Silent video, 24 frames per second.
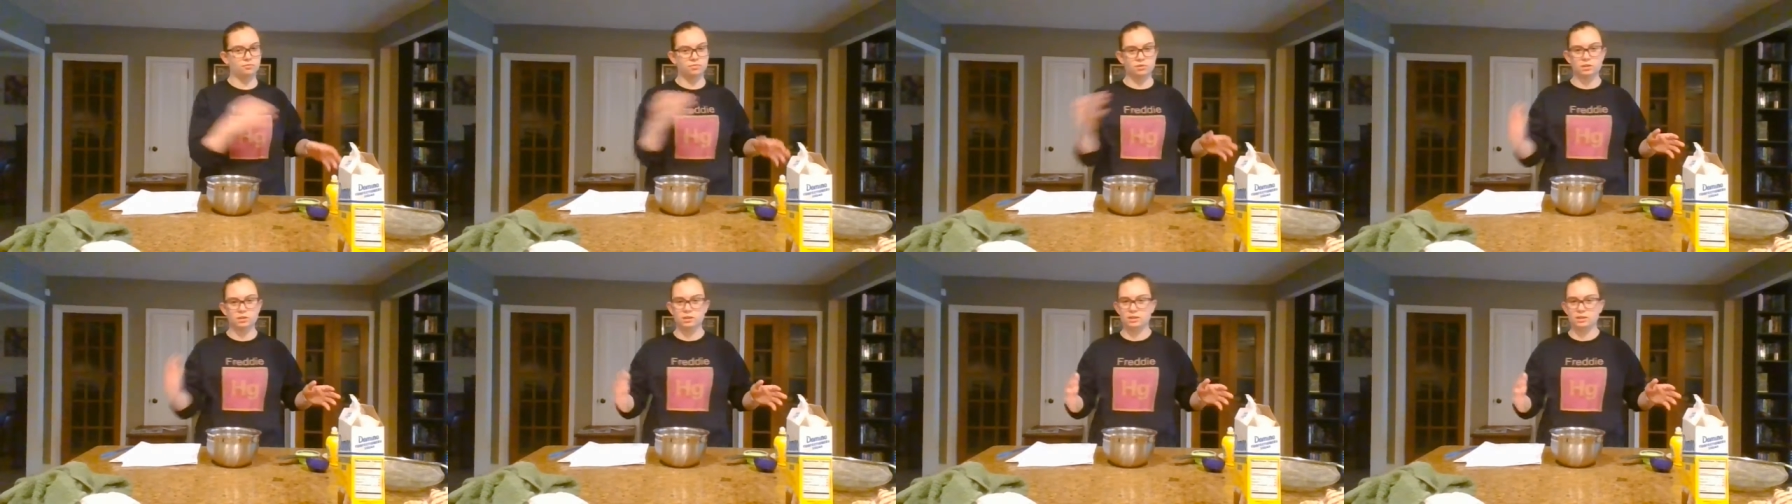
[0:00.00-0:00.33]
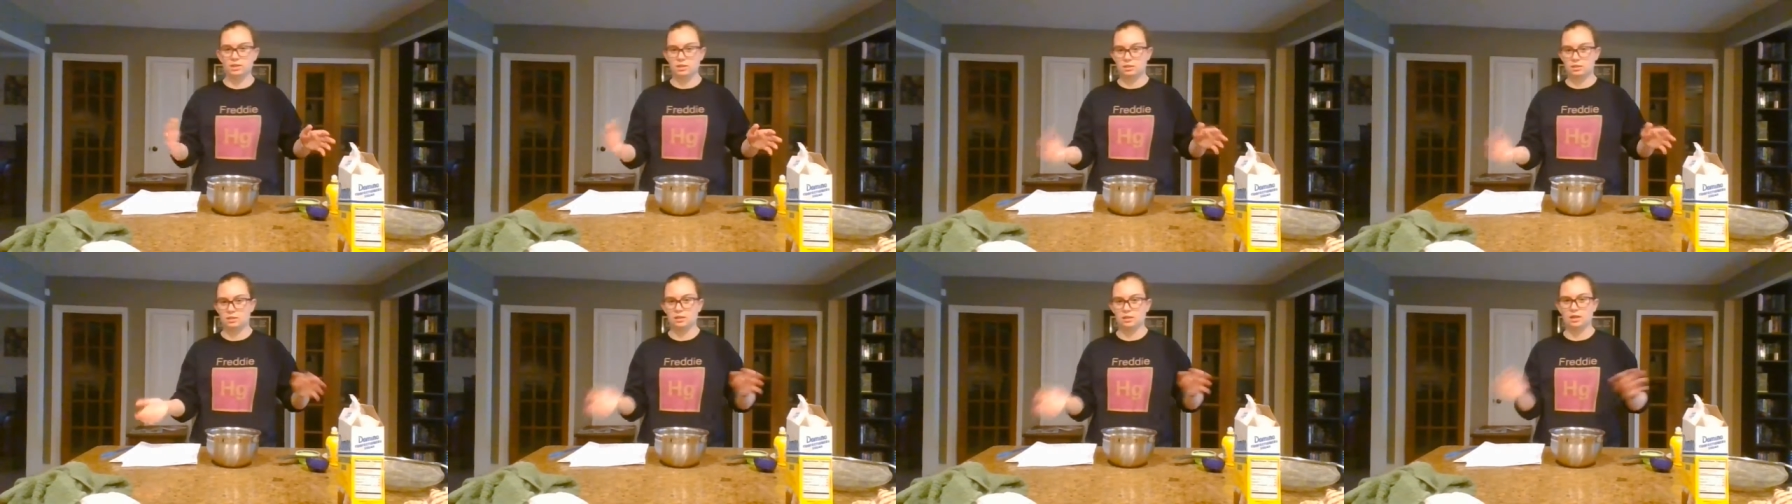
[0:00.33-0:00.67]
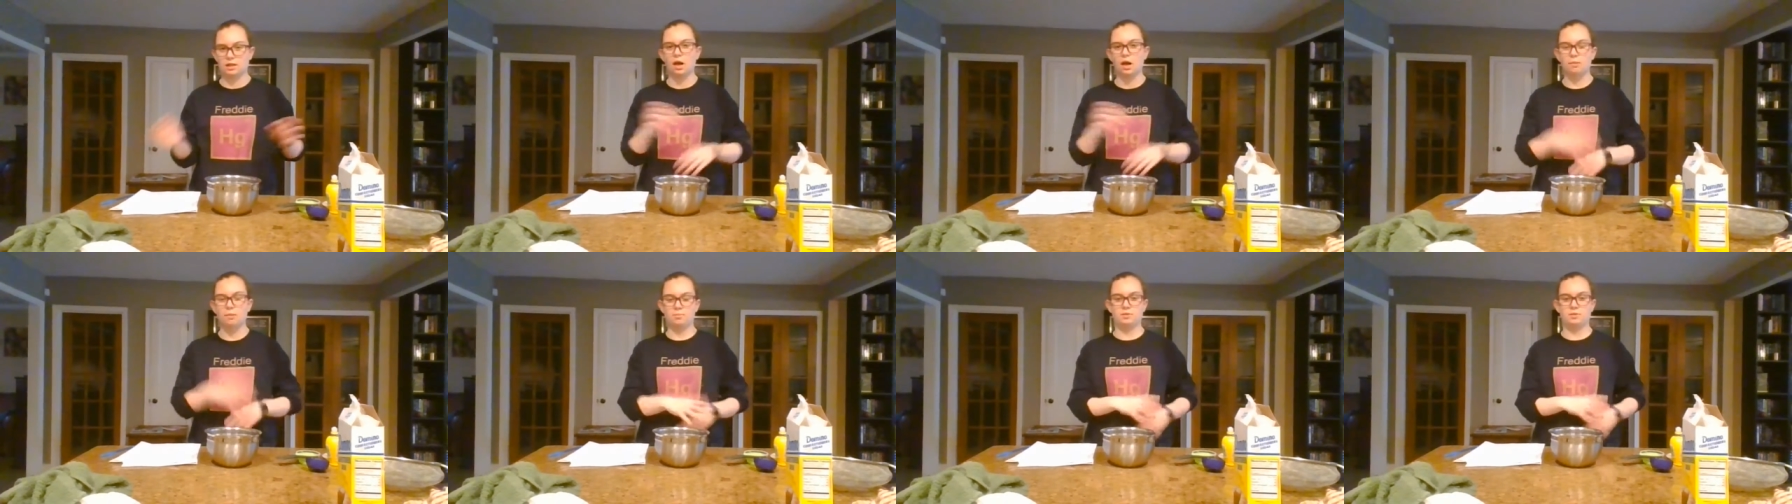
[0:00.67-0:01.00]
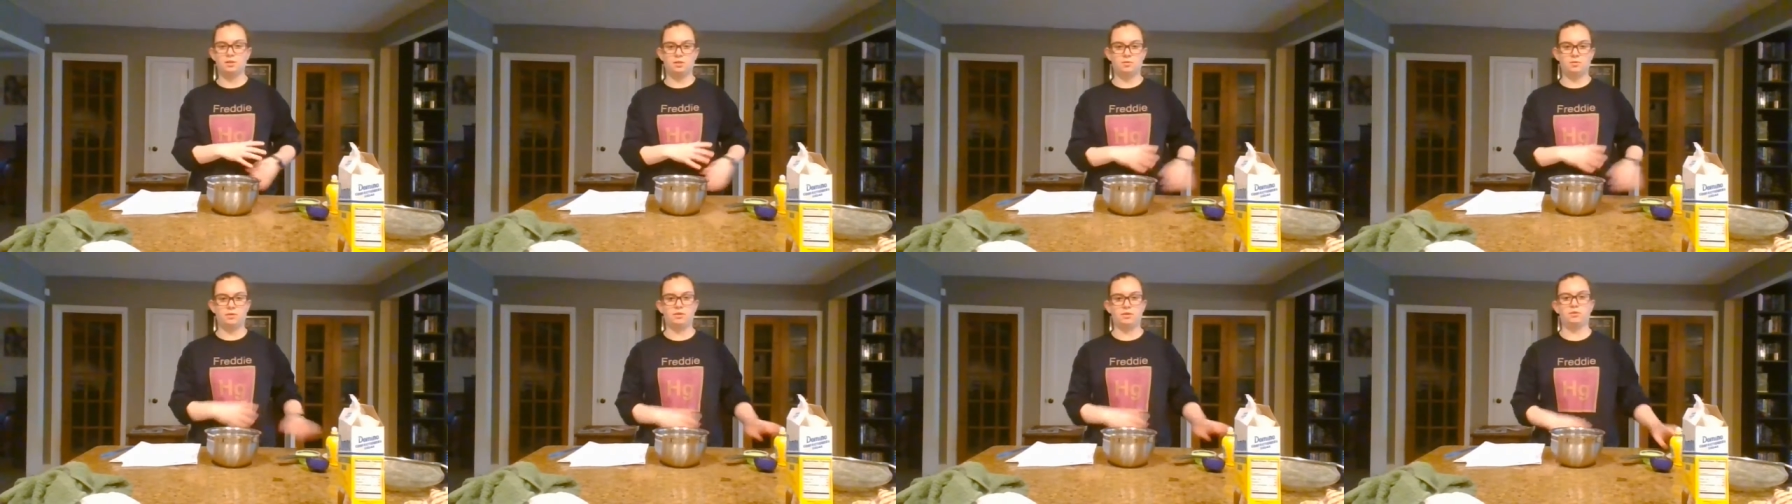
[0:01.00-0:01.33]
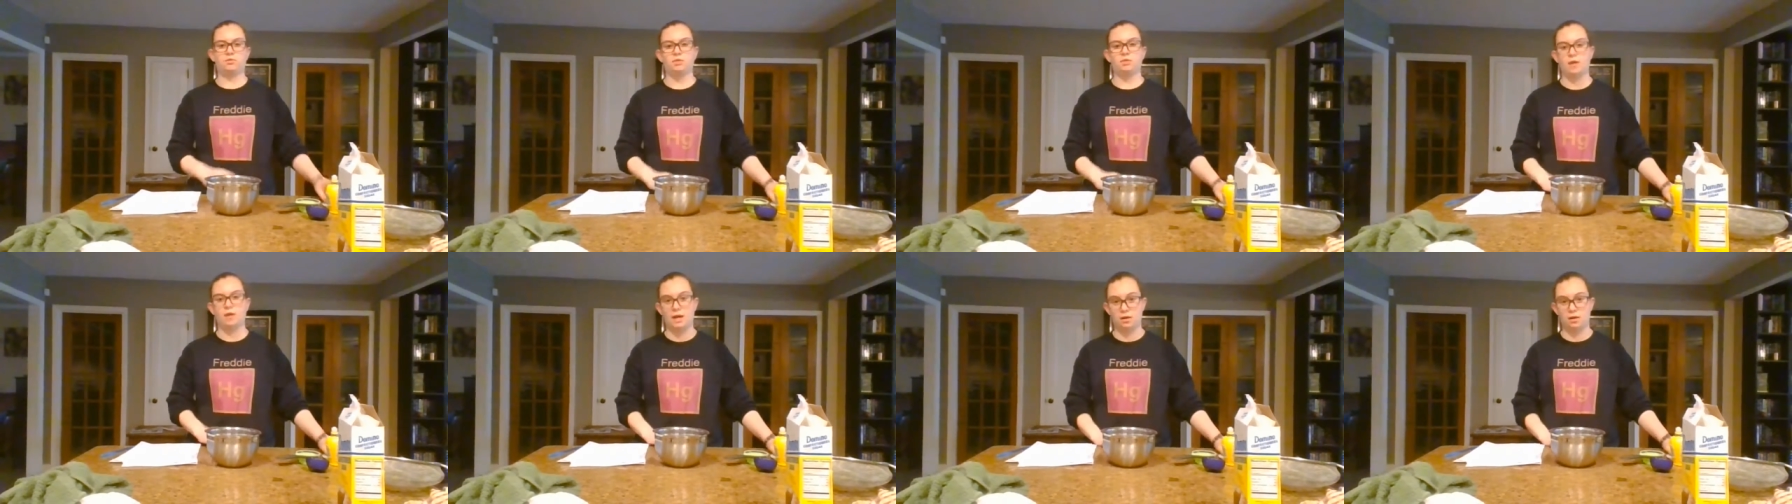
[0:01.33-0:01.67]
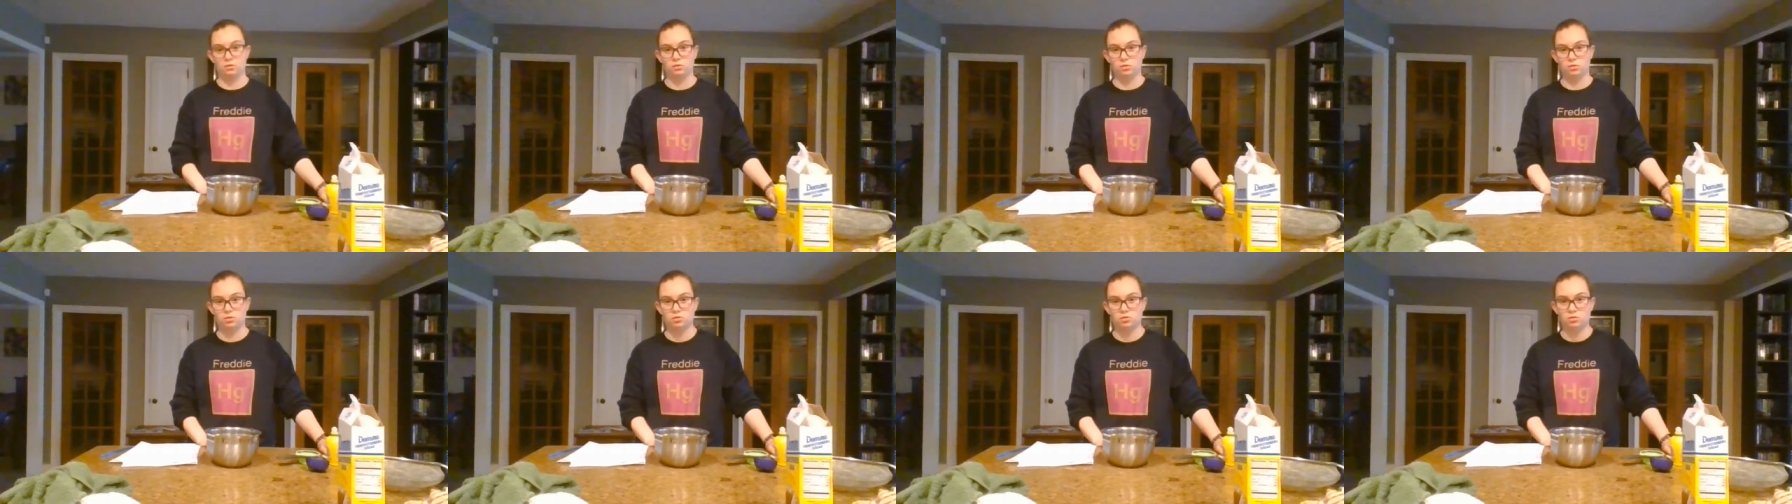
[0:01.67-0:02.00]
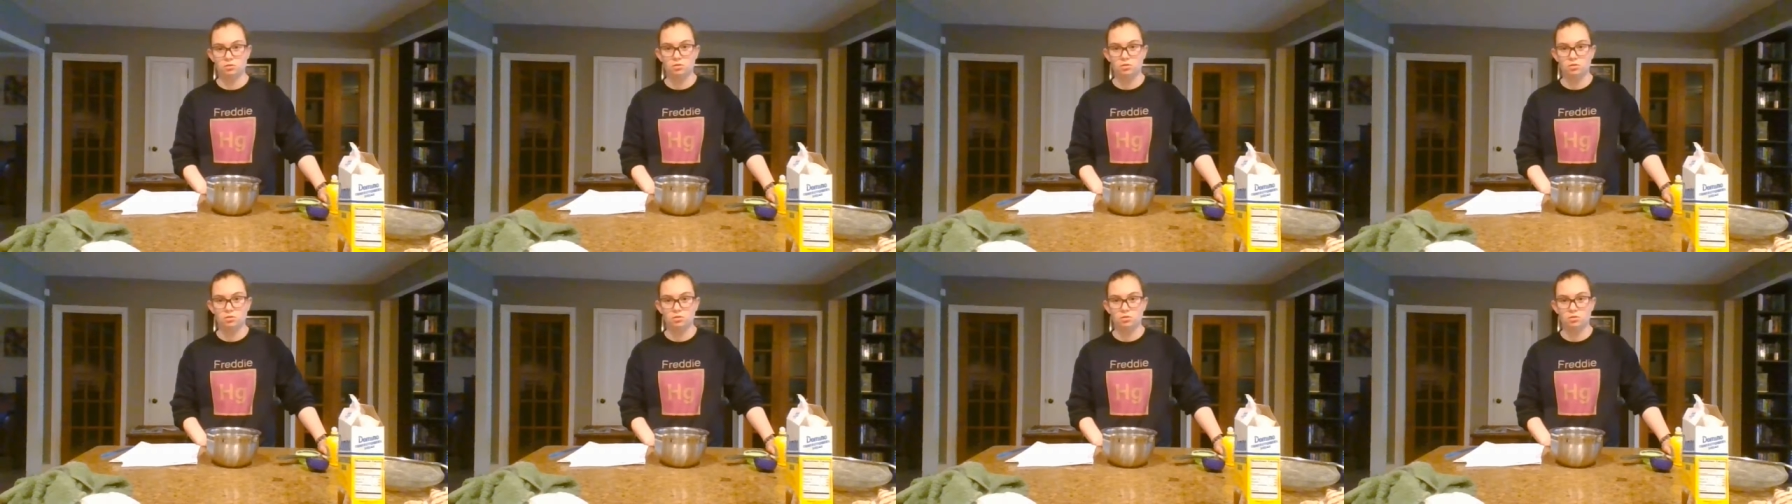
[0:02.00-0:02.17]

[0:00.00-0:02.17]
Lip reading: really it's the opposite way around.